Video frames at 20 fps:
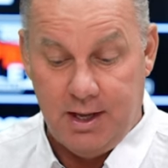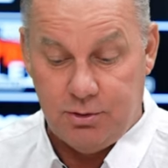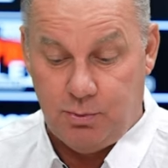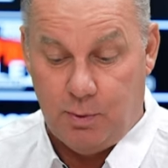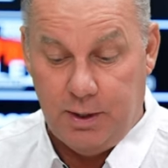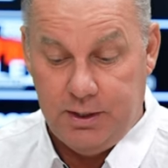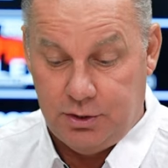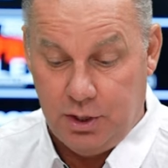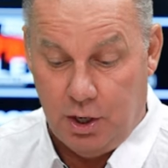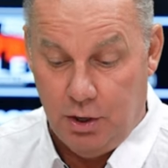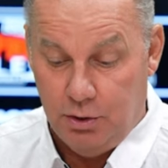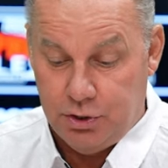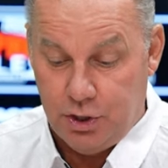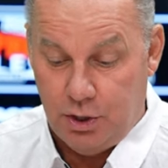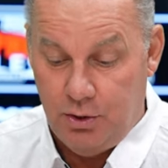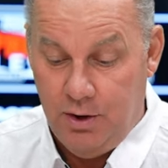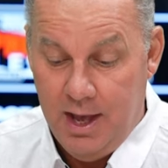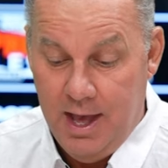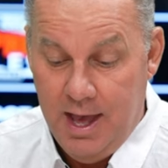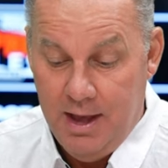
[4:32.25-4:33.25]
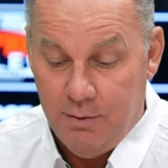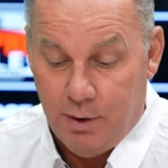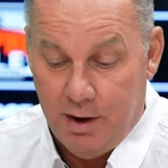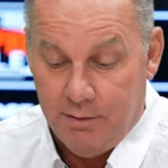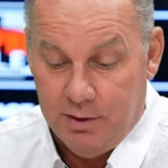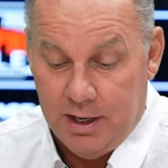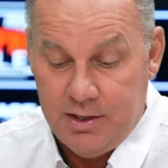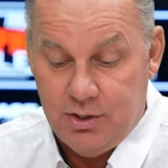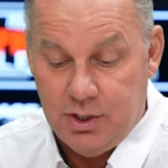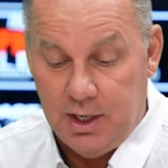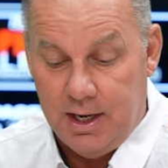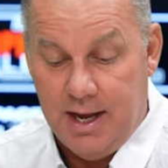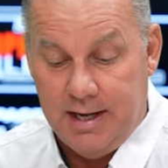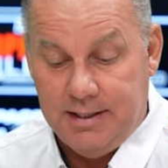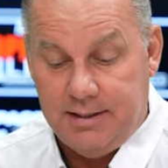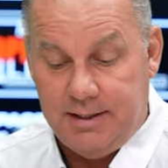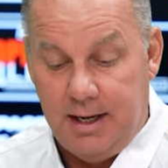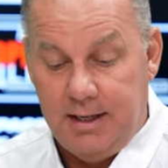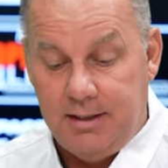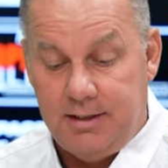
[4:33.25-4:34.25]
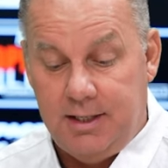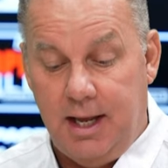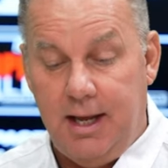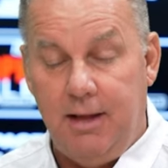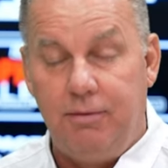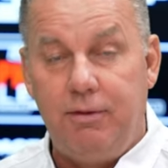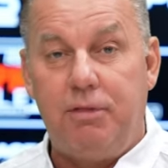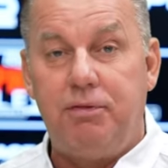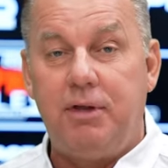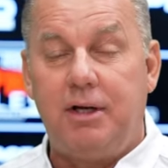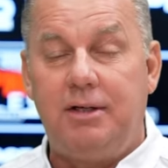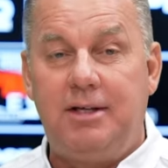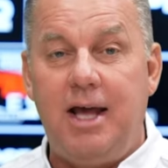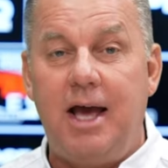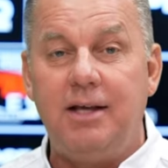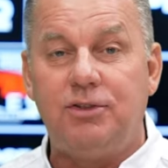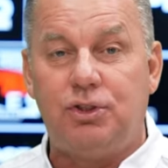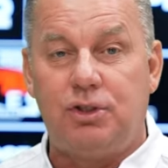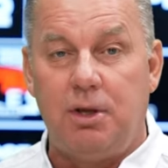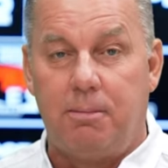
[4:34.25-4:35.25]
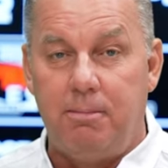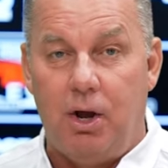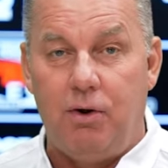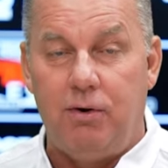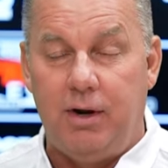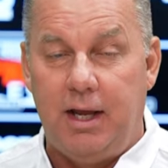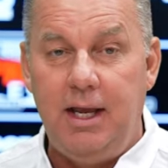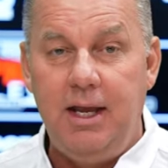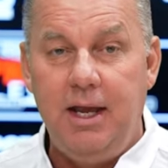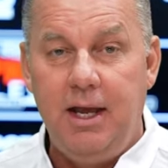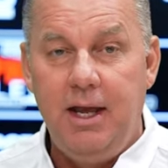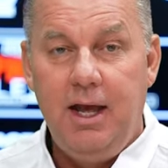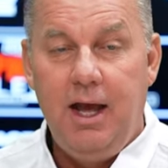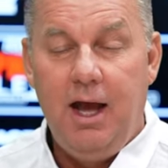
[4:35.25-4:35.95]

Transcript: As we told you, Revelation 19:10, that the testimony